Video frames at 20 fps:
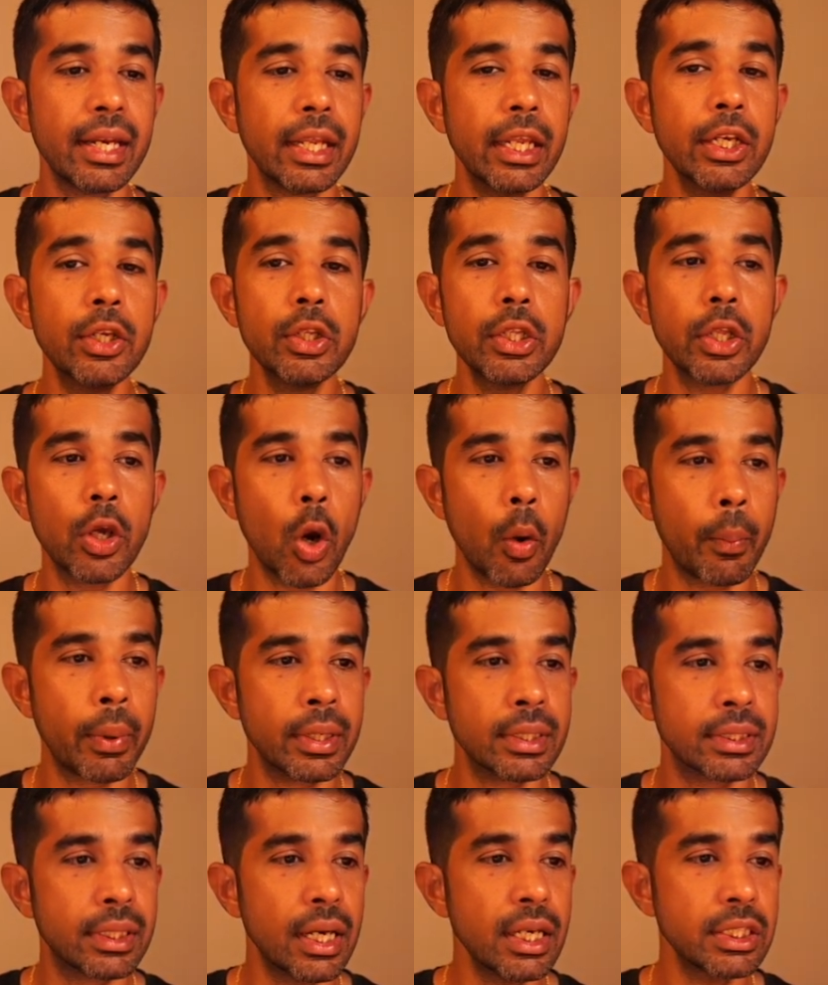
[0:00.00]
into the
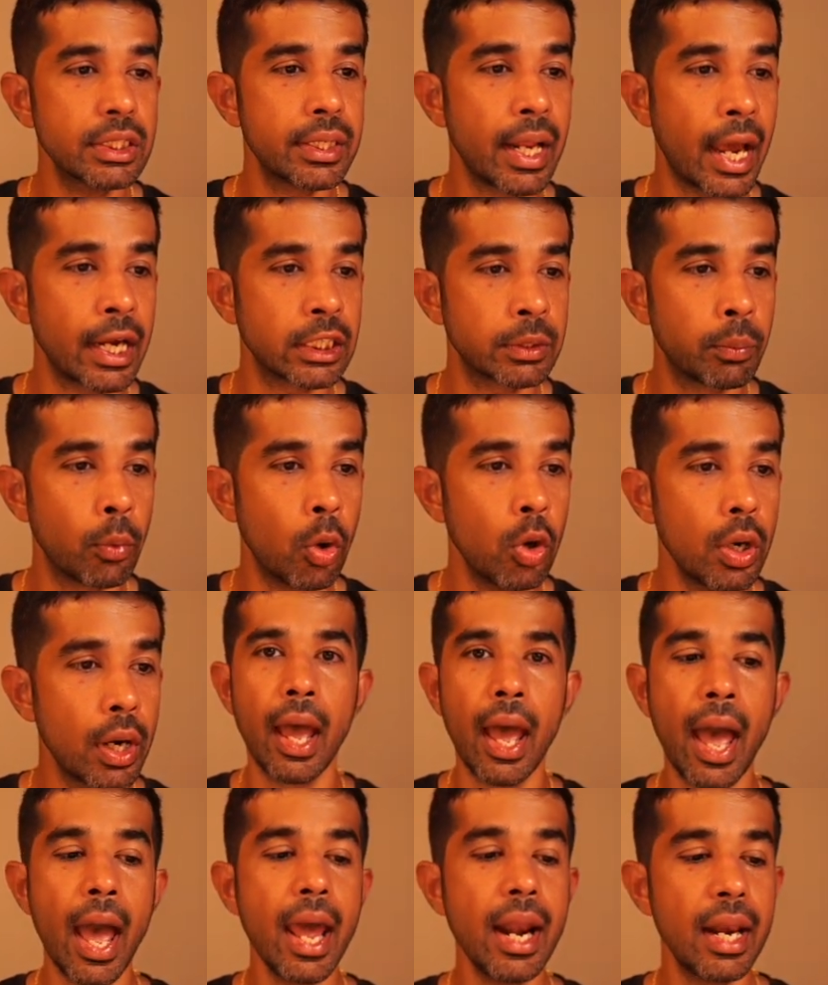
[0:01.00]
OpenSearch dashboard
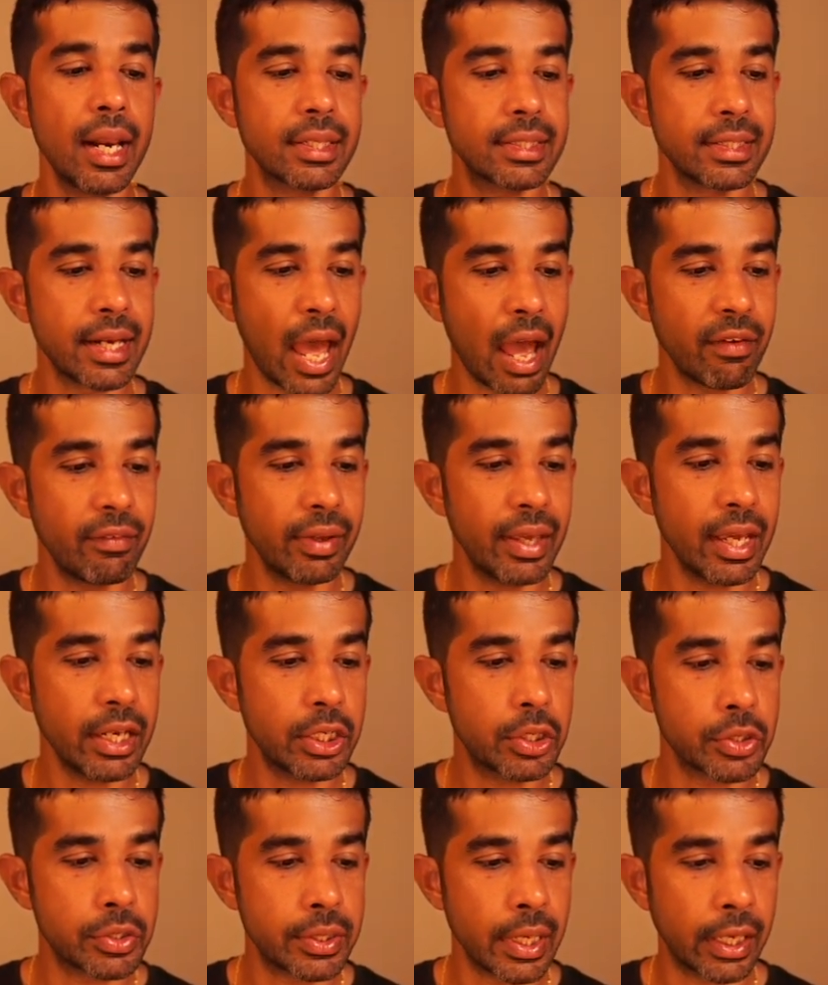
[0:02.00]
and let's navigate
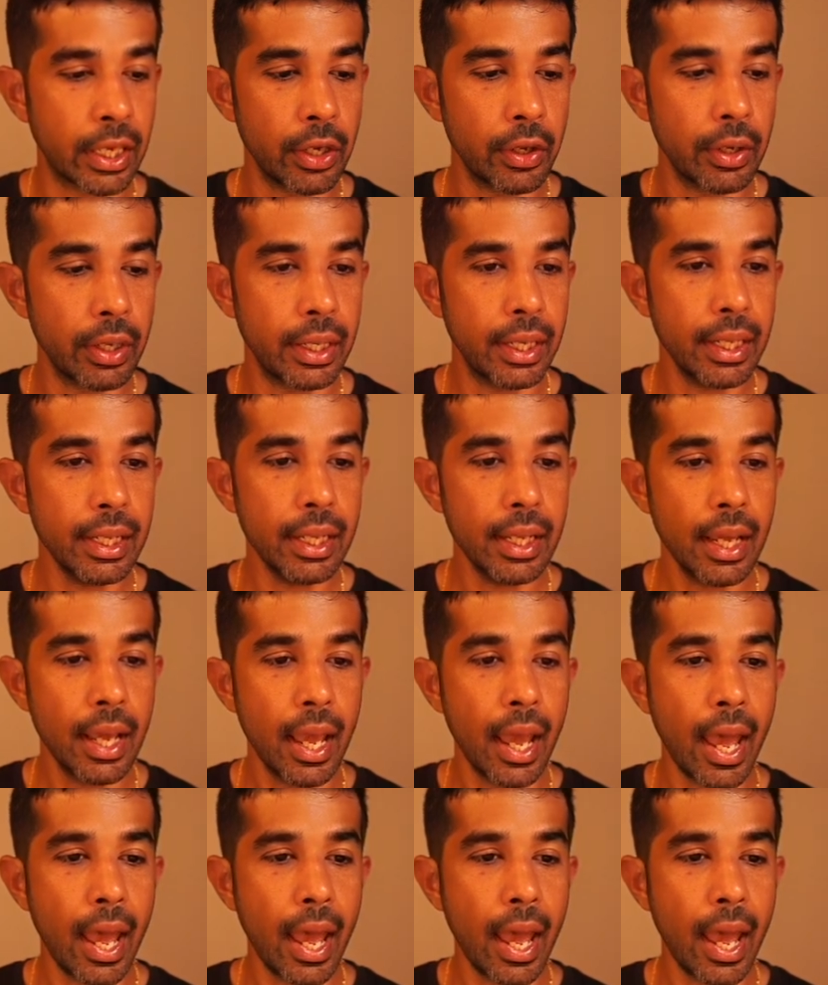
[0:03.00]
to security,